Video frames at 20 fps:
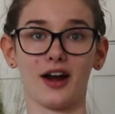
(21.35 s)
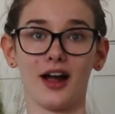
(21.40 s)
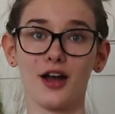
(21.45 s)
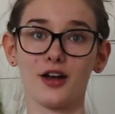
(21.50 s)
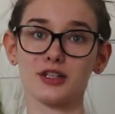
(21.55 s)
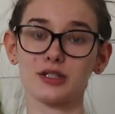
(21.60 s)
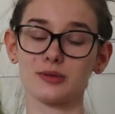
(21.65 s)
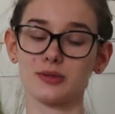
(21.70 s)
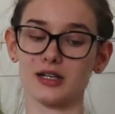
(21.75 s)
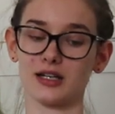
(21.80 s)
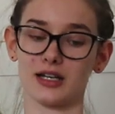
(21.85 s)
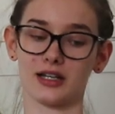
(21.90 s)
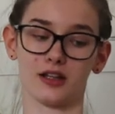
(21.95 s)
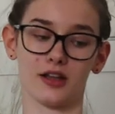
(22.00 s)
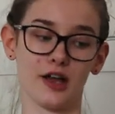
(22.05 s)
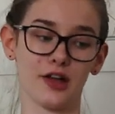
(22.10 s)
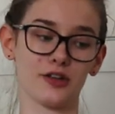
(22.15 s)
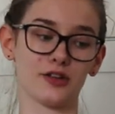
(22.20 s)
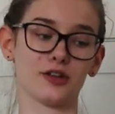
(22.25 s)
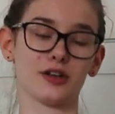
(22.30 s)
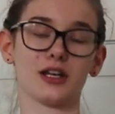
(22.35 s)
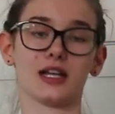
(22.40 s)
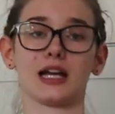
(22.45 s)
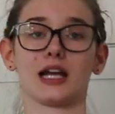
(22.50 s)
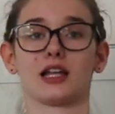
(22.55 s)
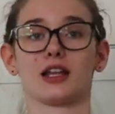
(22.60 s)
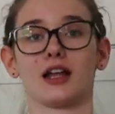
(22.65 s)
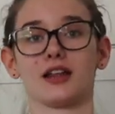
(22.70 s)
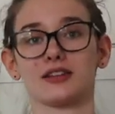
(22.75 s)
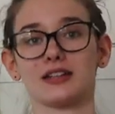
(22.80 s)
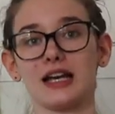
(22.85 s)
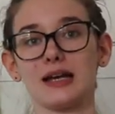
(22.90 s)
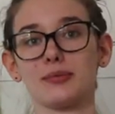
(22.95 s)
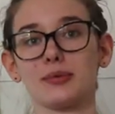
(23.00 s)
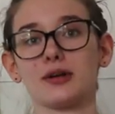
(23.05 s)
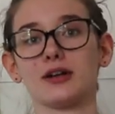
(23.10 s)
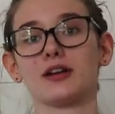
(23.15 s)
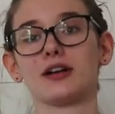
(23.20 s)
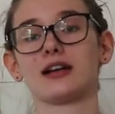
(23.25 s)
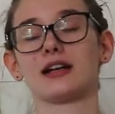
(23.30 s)
our housework and laundry and I cloth
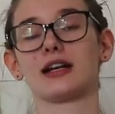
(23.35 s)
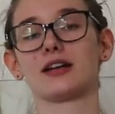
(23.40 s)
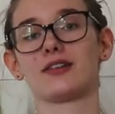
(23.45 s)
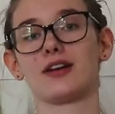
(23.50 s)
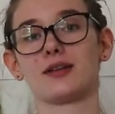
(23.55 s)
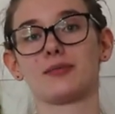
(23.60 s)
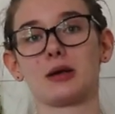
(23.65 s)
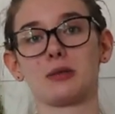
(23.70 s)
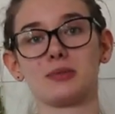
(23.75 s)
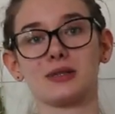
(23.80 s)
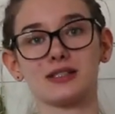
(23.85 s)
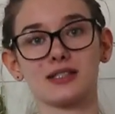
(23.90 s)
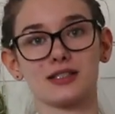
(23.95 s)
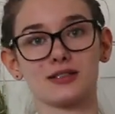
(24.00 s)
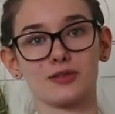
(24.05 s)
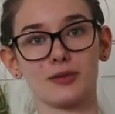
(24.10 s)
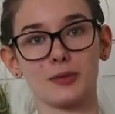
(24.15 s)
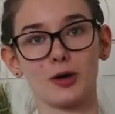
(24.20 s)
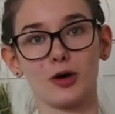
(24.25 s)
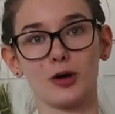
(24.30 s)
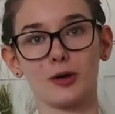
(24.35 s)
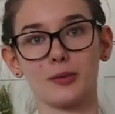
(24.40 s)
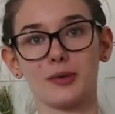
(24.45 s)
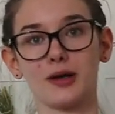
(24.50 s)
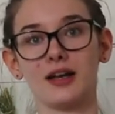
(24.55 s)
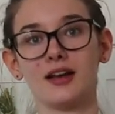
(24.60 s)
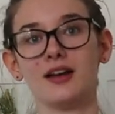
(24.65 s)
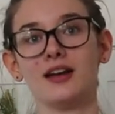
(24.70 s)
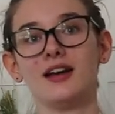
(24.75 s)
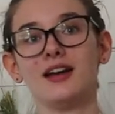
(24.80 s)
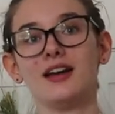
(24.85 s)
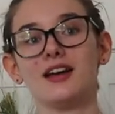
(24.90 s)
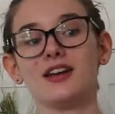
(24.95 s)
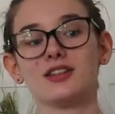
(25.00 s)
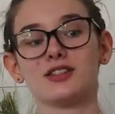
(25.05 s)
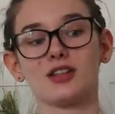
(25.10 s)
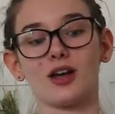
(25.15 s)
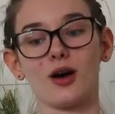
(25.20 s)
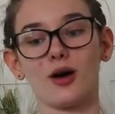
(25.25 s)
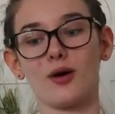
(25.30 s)
diaper and I run my business from home.
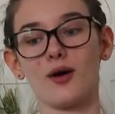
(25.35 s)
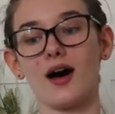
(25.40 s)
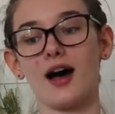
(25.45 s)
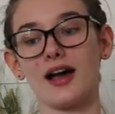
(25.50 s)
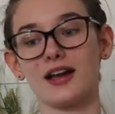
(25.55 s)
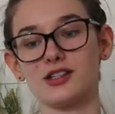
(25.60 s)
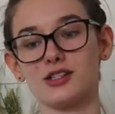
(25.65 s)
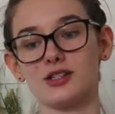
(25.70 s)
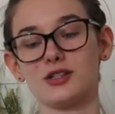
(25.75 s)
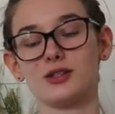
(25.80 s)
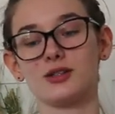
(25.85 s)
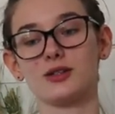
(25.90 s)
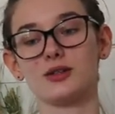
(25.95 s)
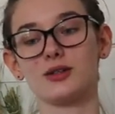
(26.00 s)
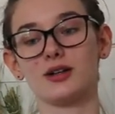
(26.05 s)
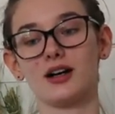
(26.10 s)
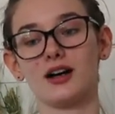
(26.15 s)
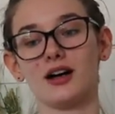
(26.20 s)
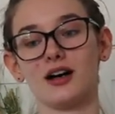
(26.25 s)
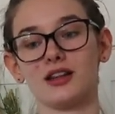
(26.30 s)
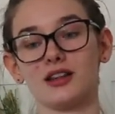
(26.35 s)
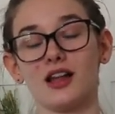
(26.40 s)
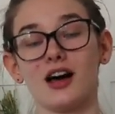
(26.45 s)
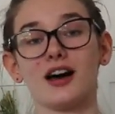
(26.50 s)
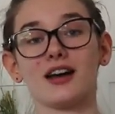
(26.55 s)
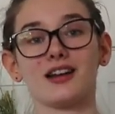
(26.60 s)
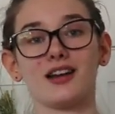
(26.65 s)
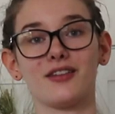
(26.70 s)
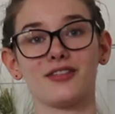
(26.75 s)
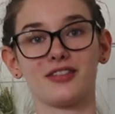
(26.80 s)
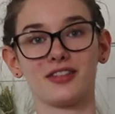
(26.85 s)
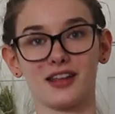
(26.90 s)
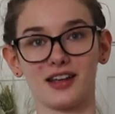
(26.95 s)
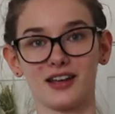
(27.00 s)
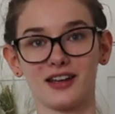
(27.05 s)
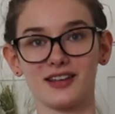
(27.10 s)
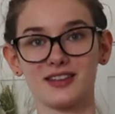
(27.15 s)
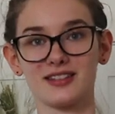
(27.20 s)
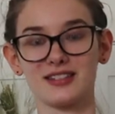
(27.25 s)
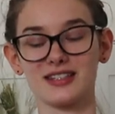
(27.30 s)
So I do a lot of
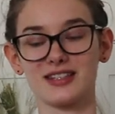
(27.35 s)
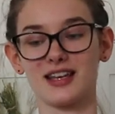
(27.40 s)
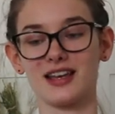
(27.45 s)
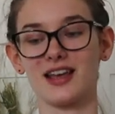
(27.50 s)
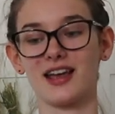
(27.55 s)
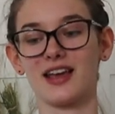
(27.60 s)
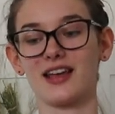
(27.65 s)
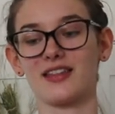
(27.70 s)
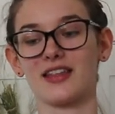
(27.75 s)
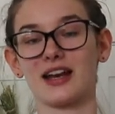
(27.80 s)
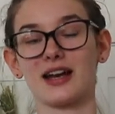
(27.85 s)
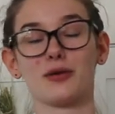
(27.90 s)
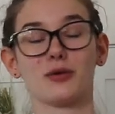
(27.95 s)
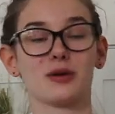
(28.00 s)
things that I